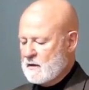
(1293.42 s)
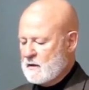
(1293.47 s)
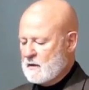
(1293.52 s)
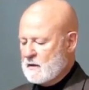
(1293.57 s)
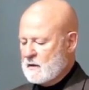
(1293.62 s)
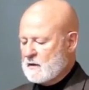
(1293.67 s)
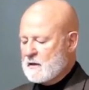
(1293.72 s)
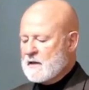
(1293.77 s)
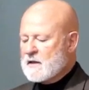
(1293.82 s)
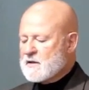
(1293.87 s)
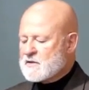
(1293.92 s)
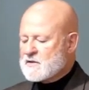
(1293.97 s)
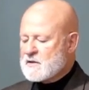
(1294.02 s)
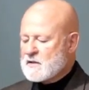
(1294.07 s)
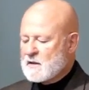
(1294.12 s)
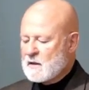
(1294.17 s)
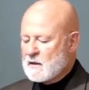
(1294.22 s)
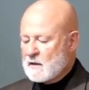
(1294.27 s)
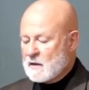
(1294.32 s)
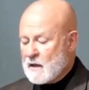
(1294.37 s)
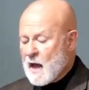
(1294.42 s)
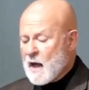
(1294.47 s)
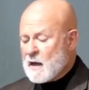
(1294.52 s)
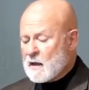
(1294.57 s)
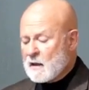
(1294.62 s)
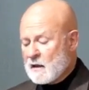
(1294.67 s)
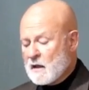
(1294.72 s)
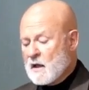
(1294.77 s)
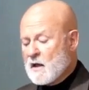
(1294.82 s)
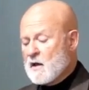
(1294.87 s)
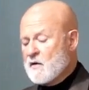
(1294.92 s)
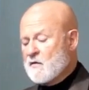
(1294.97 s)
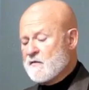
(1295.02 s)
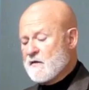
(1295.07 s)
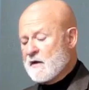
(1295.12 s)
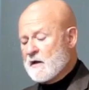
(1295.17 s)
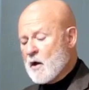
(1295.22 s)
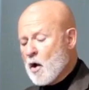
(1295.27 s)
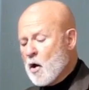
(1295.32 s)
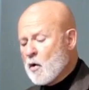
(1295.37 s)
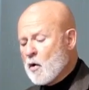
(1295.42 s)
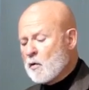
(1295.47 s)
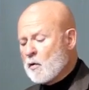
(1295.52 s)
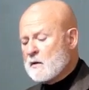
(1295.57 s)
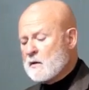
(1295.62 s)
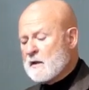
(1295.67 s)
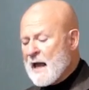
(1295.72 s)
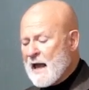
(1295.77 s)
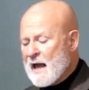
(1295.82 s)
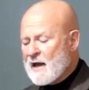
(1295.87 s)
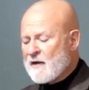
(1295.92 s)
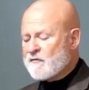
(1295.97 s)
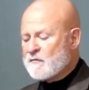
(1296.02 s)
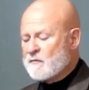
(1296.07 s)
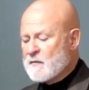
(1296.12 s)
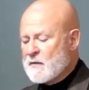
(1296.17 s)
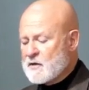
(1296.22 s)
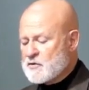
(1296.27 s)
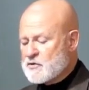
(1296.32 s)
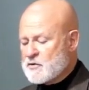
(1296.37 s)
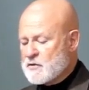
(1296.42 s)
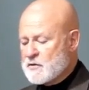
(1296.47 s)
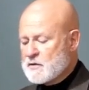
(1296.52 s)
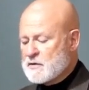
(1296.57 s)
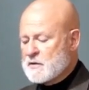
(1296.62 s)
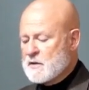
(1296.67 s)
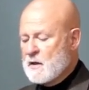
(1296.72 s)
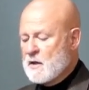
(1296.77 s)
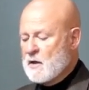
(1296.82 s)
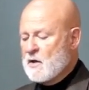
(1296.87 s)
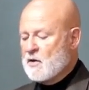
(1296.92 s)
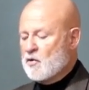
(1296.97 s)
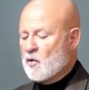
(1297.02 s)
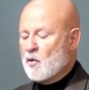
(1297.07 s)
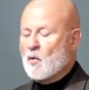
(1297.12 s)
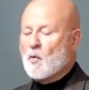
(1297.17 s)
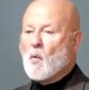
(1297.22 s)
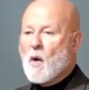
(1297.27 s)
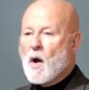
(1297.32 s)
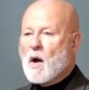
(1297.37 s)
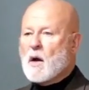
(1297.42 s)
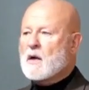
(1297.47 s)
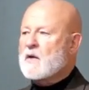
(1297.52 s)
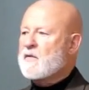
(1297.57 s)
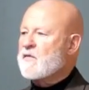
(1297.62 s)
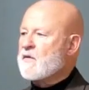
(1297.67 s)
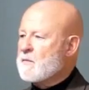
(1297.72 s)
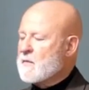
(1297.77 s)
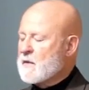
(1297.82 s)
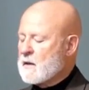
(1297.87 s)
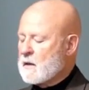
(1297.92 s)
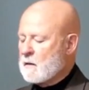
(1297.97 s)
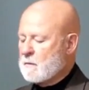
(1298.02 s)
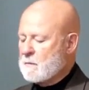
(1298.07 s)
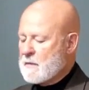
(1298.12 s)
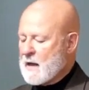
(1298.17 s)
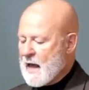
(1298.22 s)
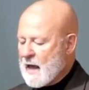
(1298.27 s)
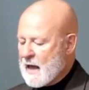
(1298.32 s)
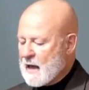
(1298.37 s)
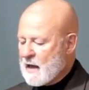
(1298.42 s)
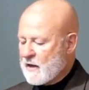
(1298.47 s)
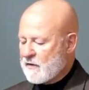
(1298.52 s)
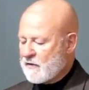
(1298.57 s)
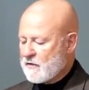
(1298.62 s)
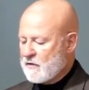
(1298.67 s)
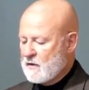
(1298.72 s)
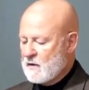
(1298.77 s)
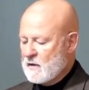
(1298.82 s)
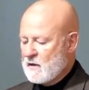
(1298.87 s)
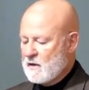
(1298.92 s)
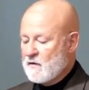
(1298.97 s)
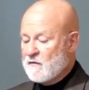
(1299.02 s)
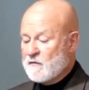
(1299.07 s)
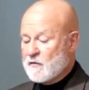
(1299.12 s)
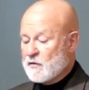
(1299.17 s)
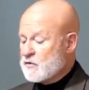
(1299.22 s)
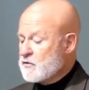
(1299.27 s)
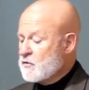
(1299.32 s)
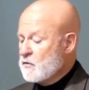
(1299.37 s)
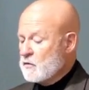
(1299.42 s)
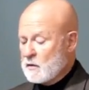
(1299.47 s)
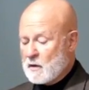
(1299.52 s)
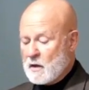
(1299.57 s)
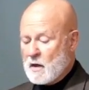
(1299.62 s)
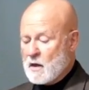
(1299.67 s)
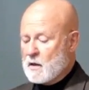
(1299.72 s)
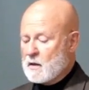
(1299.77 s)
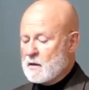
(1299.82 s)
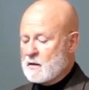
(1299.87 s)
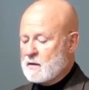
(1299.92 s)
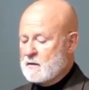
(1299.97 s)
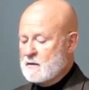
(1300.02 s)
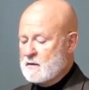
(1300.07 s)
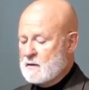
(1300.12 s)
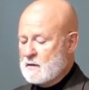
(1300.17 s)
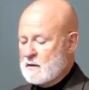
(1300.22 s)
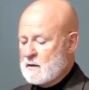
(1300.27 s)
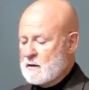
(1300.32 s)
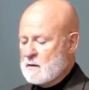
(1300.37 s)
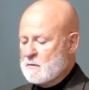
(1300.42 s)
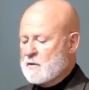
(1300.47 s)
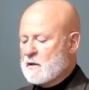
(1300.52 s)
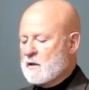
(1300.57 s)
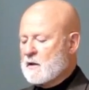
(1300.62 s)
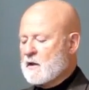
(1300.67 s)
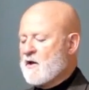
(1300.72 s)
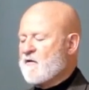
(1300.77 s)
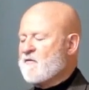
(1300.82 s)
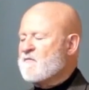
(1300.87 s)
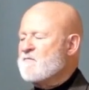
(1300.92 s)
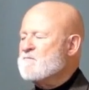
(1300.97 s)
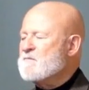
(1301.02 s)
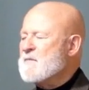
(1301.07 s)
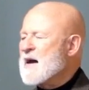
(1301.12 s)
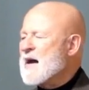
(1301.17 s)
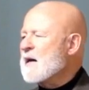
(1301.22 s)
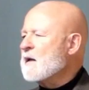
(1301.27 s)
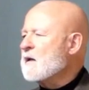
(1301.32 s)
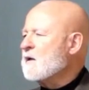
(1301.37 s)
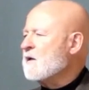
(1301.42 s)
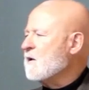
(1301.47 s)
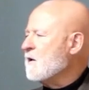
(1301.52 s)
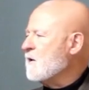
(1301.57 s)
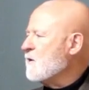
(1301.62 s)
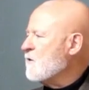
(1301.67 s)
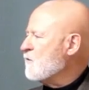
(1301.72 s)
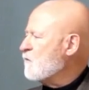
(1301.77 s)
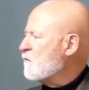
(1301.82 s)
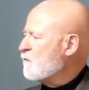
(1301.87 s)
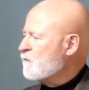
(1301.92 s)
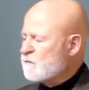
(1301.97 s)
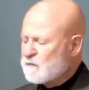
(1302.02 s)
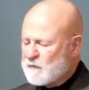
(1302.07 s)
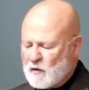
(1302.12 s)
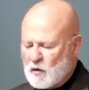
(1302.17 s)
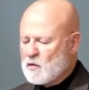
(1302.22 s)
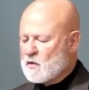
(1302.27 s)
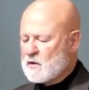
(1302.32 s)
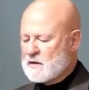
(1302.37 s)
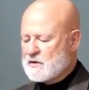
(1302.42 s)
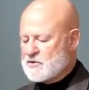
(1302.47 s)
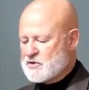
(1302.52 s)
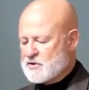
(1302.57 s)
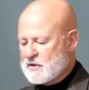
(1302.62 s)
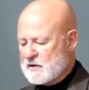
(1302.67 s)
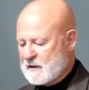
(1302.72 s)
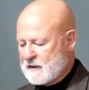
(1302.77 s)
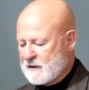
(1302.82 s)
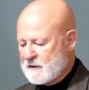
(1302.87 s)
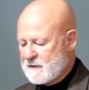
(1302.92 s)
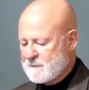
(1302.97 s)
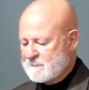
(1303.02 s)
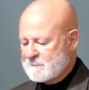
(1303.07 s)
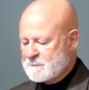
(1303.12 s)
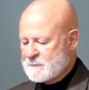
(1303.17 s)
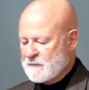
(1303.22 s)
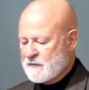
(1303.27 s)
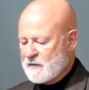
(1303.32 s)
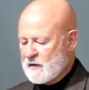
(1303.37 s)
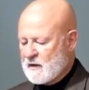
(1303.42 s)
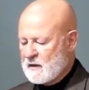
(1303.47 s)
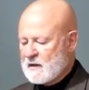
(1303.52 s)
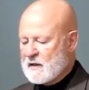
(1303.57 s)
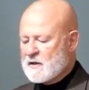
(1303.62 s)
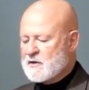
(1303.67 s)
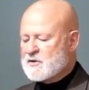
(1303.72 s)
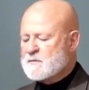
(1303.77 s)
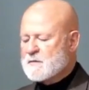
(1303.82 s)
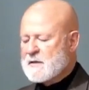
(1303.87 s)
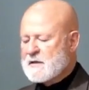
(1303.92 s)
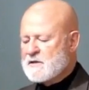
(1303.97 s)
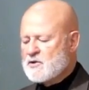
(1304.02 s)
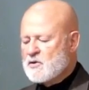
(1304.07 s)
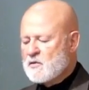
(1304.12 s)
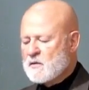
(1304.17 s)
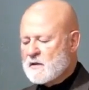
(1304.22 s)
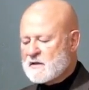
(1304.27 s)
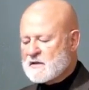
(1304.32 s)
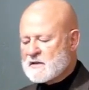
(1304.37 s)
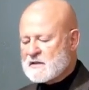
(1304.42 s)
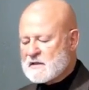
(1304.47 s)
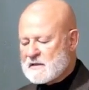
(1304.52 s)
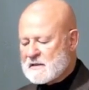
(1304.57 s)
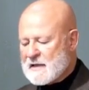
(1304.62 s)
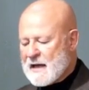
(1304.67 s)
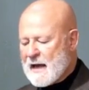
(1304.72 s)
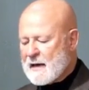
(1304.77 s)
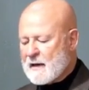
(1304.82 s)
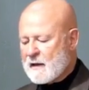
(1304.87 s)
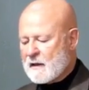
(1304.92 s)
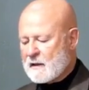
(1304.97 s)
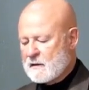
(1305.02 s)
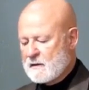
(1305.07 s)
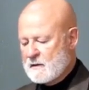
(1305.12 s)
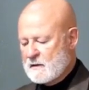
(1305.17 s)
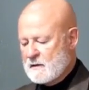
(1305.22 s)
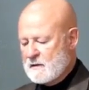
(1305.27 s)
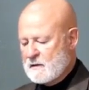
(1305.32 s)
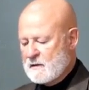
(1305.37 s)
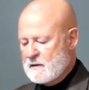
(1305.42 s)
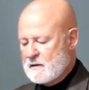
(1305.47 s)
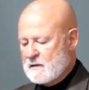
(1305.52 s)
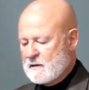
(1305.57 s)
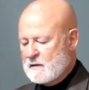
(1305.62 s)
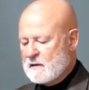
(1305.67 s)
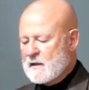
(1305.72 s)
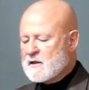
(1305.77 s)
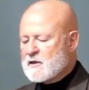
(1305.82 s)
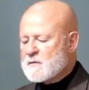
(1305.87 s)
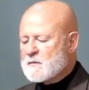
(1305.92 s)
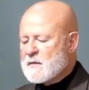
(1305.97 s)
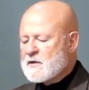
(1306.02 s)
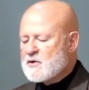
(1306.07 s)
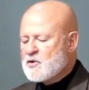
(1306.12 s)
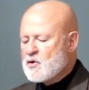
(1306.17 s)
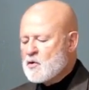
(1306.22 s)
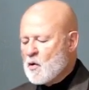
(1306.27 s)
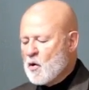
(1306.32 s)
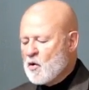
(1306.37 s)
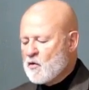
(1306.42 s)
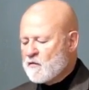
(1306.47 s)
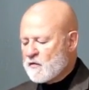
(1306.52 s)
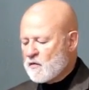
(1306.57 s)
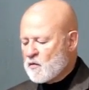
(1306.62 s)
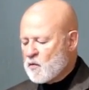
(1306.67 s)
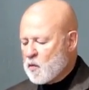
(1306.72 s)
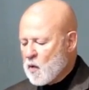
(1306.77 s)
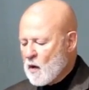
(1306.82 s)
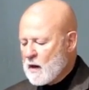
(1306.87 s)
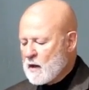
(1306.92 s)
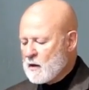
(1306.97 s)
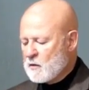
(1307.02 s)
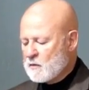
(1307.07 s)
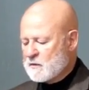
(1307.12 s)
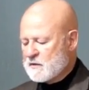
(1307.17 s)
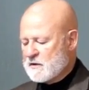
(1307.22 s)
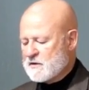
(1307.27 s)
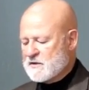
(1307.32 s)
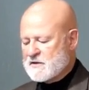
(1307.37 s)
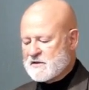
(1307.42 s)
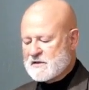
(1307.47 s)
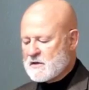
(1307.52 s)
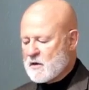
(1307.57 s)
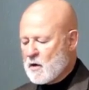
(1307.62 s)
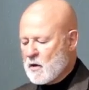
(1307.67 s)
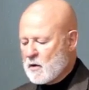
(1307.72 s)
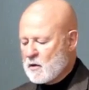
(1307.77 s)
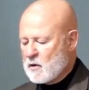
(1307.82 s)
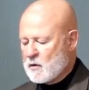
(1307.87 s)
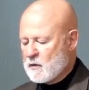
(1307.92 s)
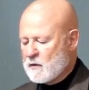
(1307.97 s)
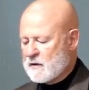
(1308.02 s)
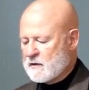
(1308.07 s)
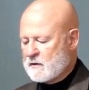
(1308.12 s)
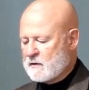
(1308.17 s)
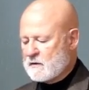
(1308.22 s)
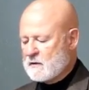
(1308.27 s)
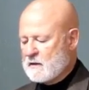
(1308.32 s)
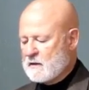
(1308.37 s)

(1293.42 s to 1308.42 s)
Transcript: Let us not love in holy half measures, nor walk the middle path for too long, but love madly, foolishly. Let us be too ecstatic. Let us be too overwhelmed in sorrow and